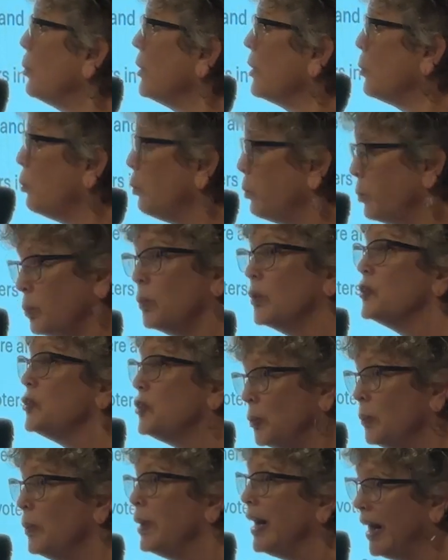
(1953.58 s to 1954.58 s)
doing
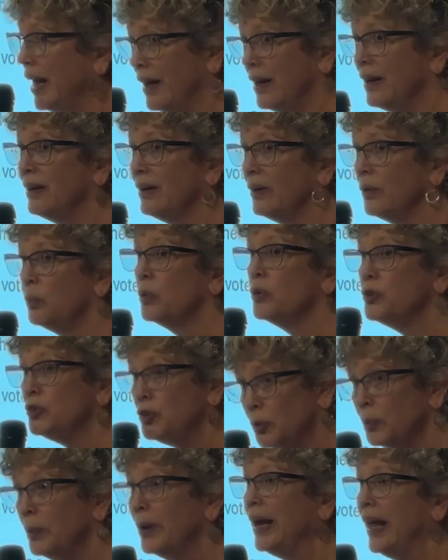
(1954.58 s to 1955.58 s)
it. We're
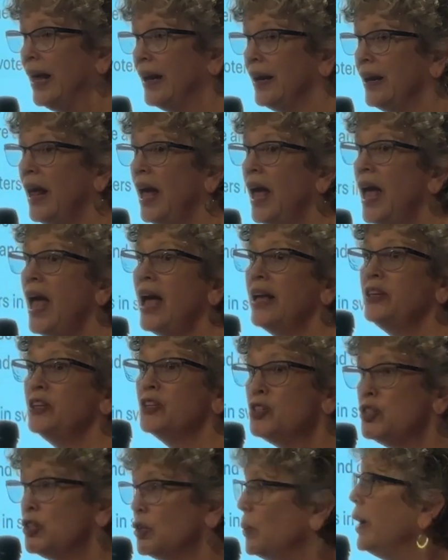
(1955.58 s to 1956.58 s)
doing it.
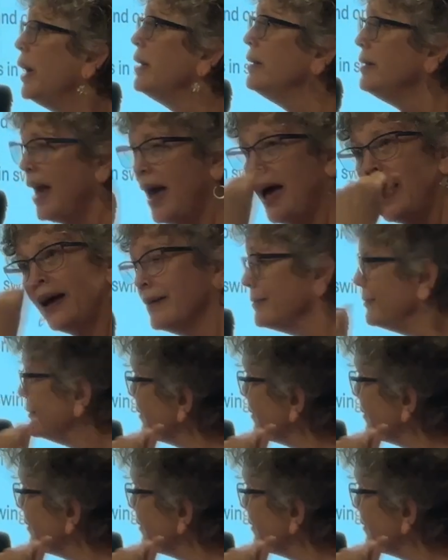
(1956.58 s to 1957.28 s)
We're doing it, yeah.